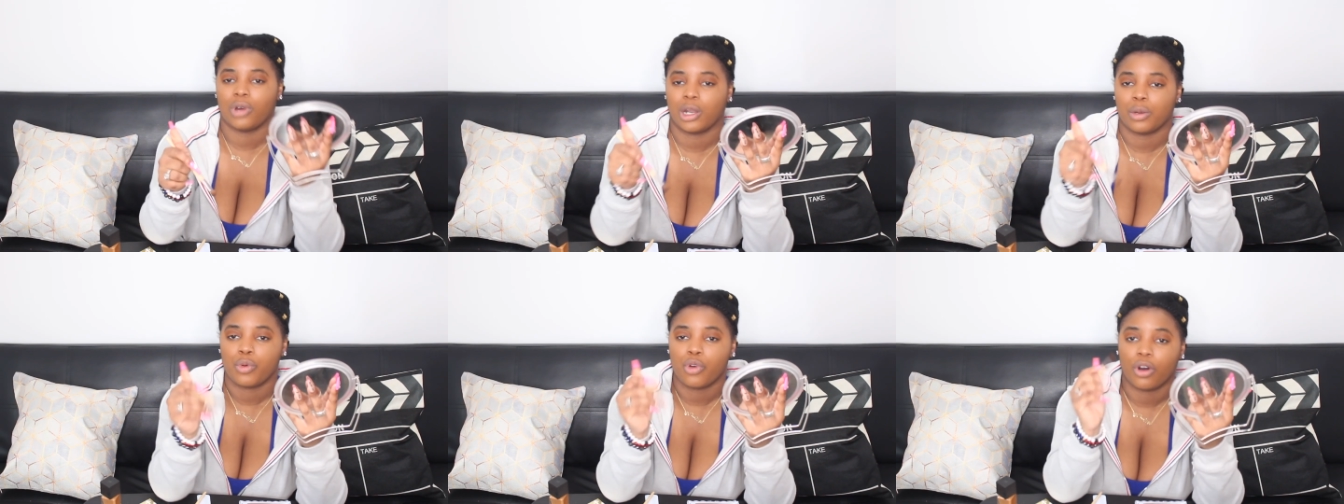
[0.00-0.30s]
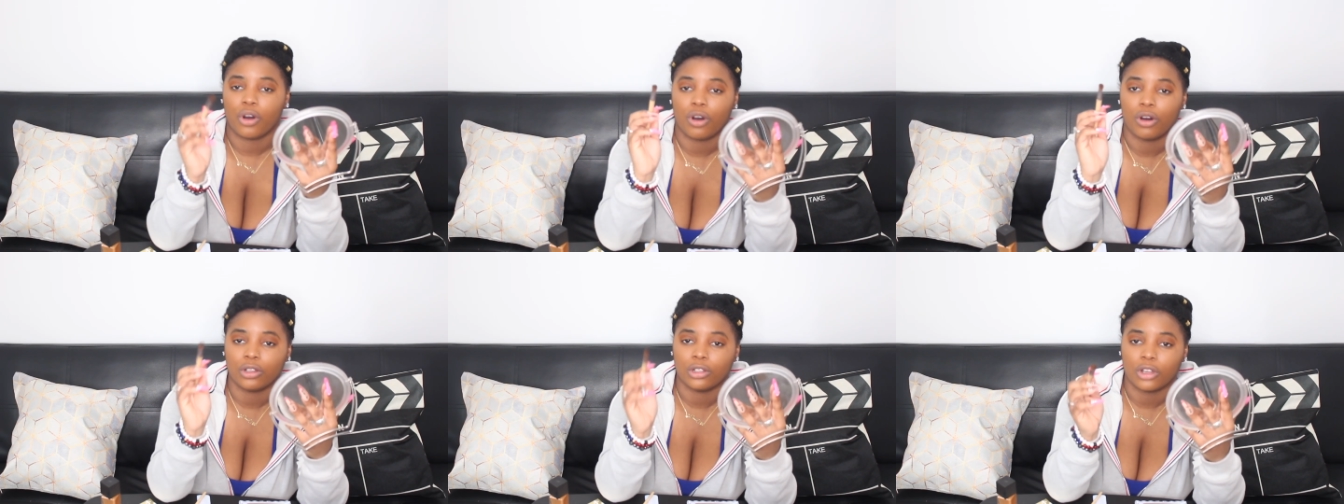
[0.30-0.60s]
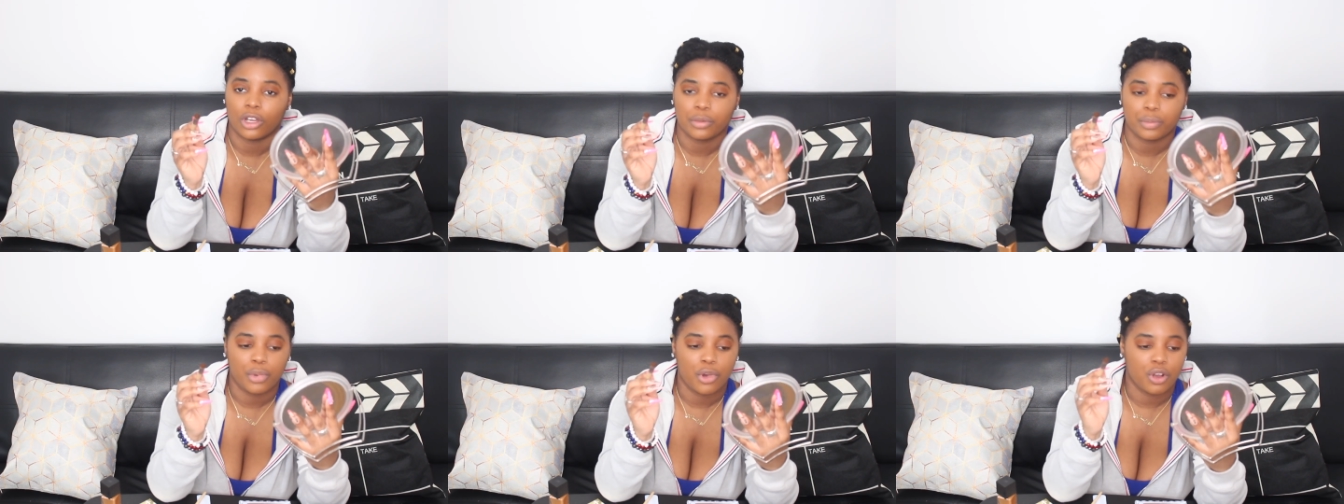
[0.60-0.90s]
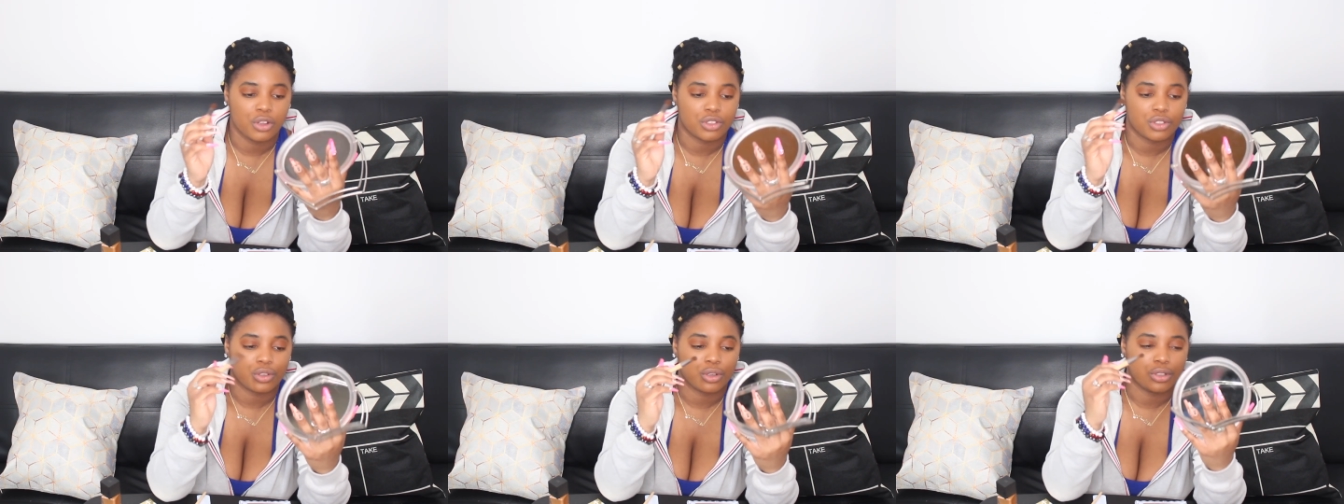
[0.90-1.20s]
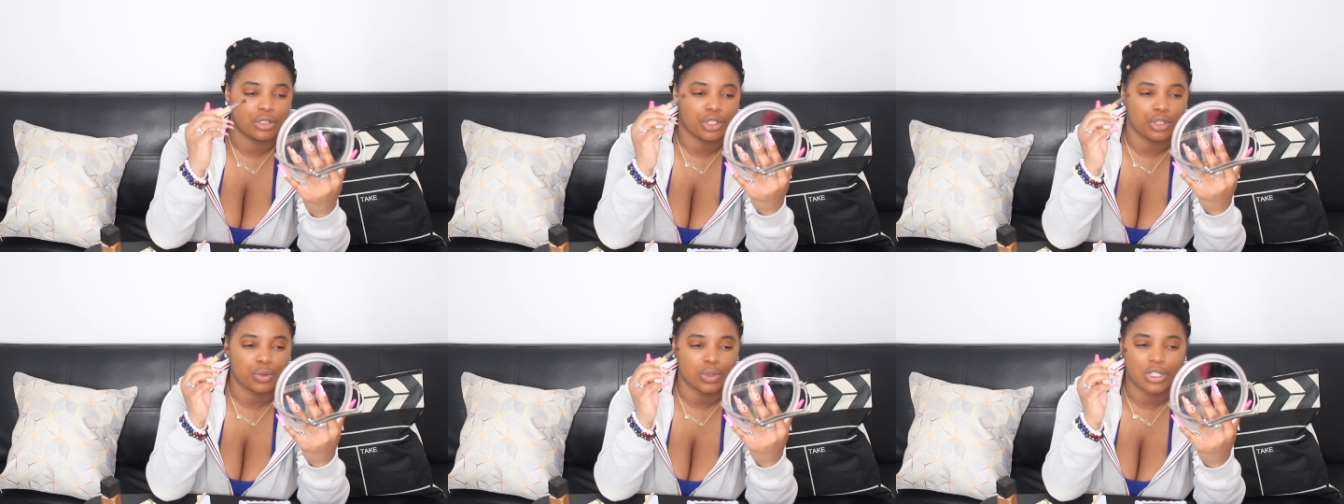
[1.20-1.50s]
Waterpon on Lut
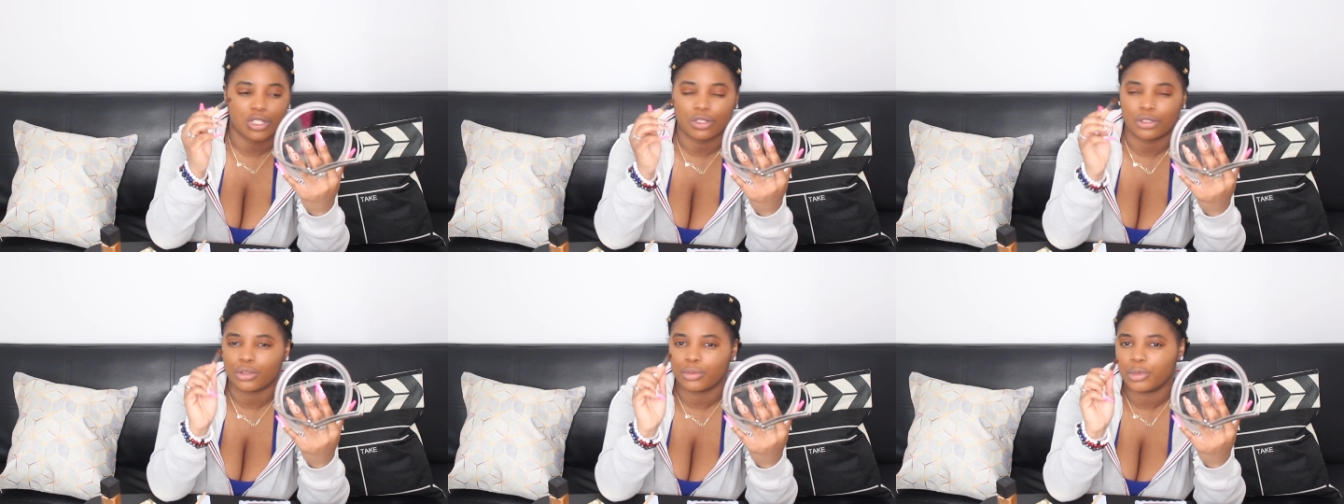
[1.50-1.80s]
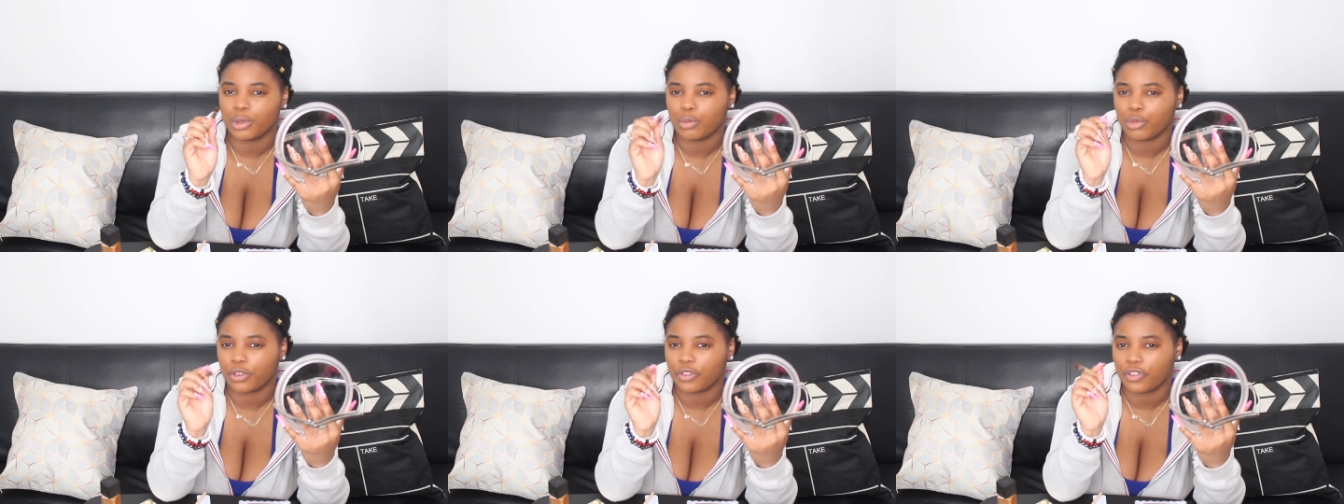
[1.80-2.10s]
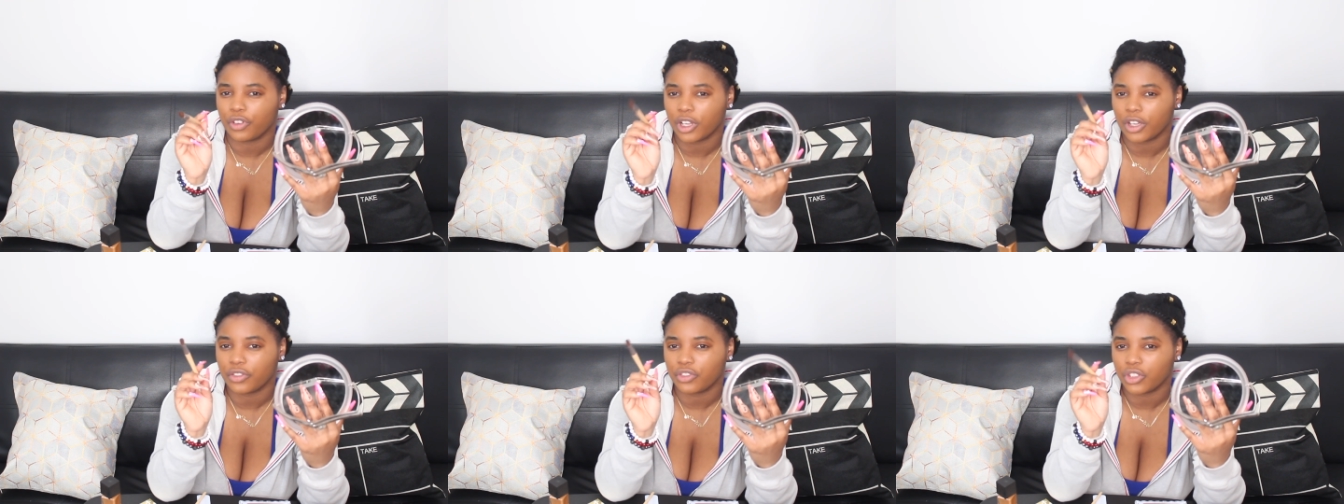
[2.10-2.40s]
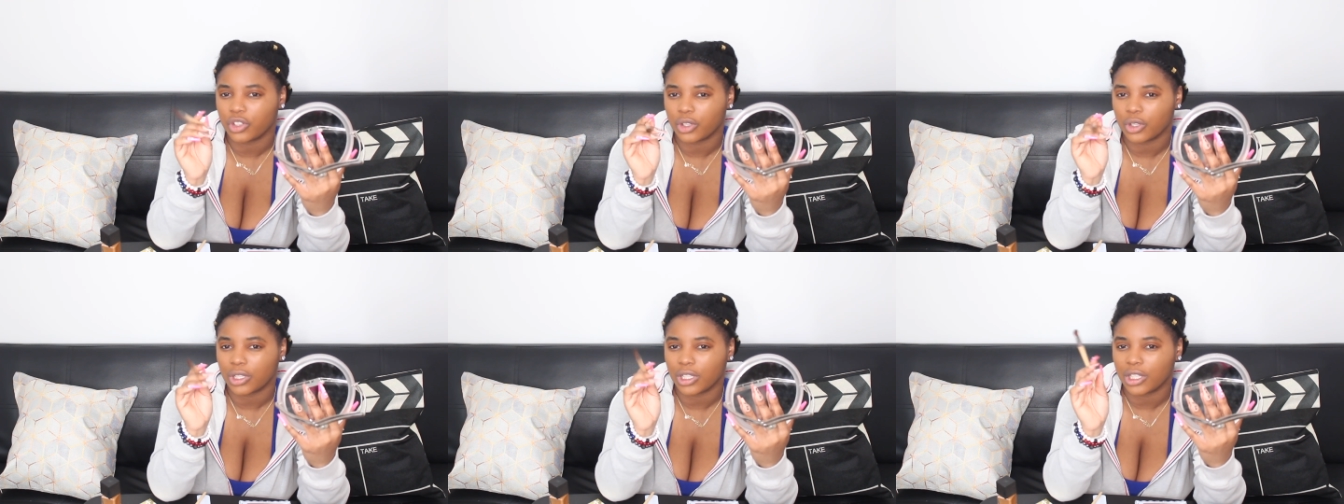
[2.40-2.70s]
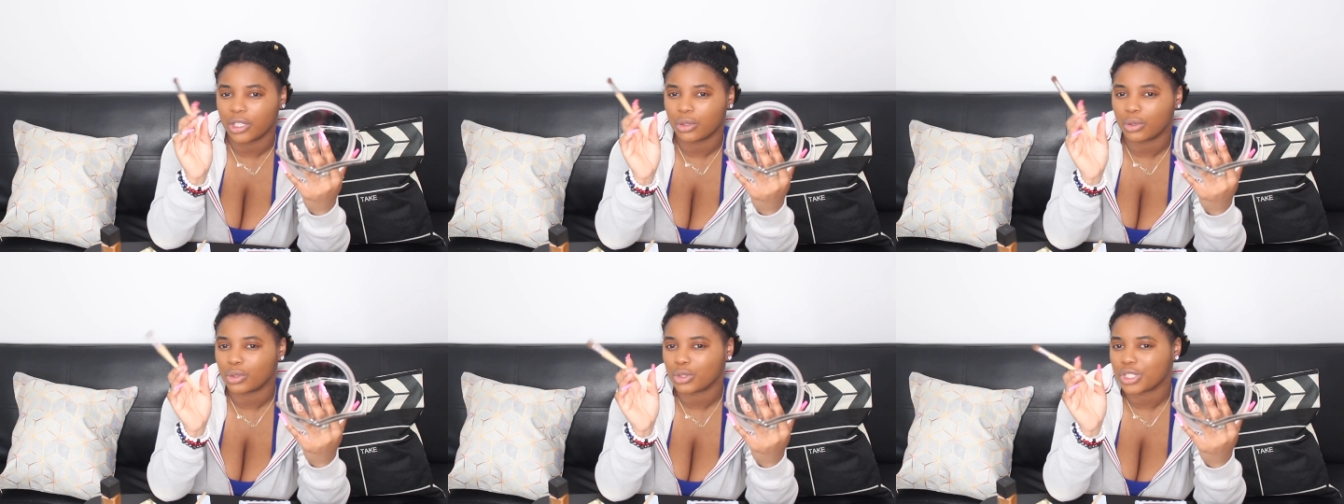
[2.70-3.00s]
Pencil. This one's a little bit more fluffier,
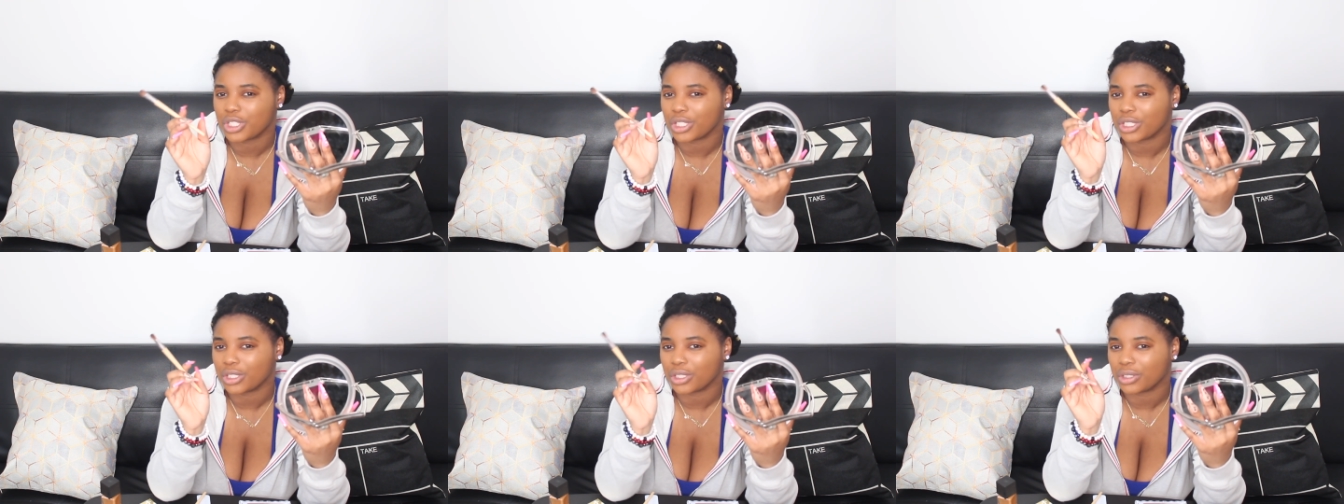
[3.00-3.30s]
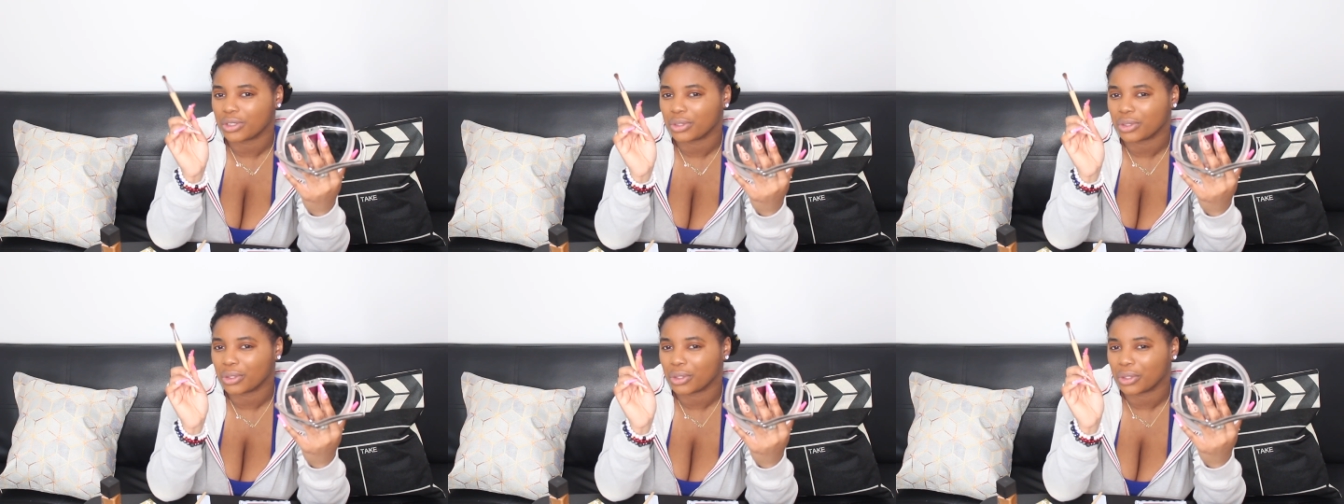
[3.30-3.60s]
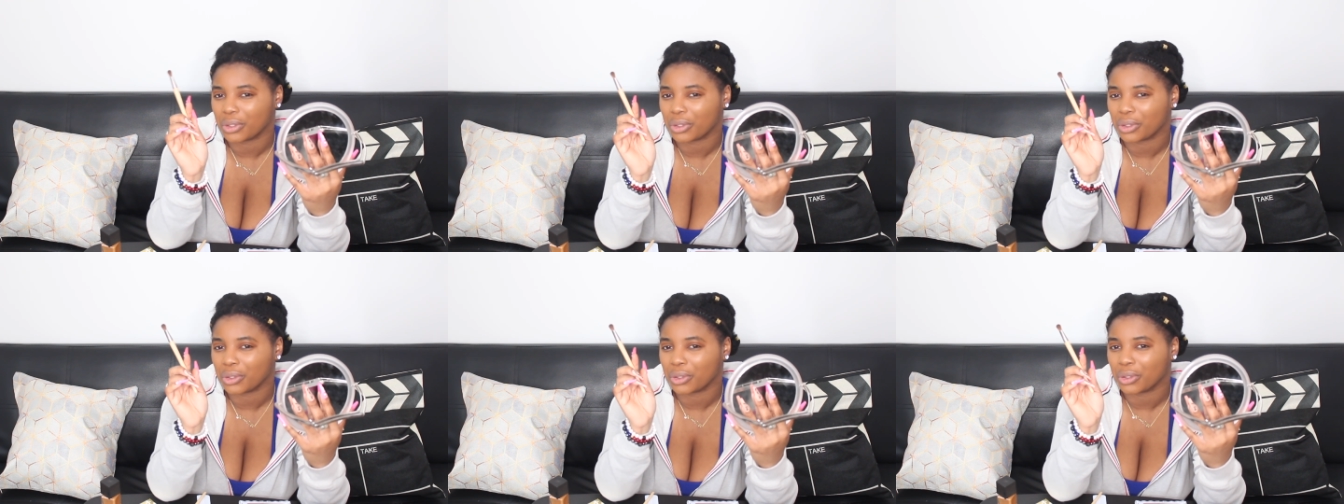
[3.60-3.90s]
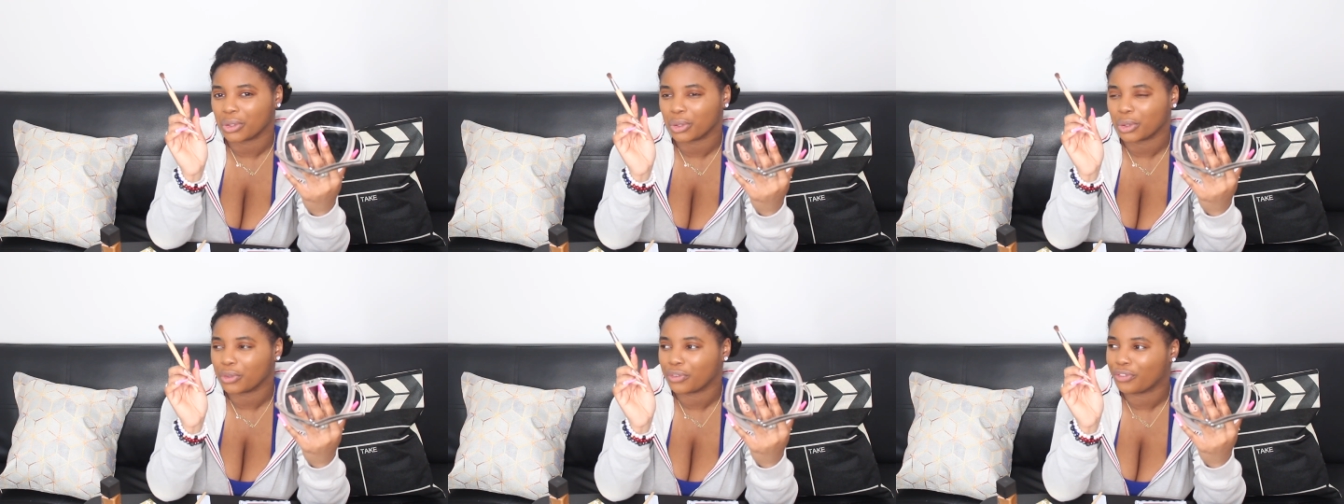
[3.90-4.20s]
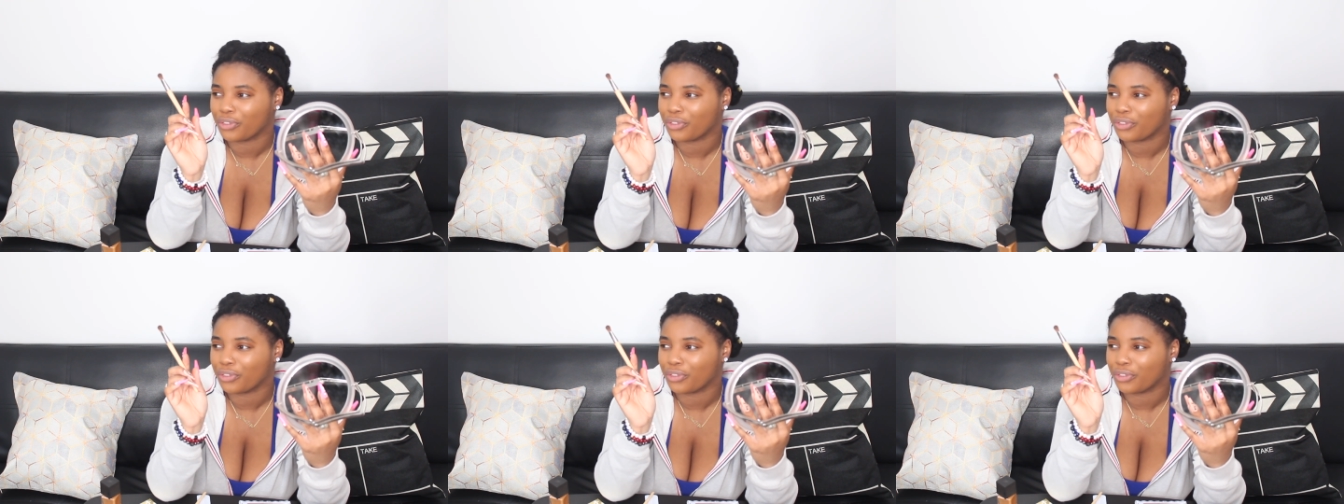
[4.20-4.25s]
Leonti, uh,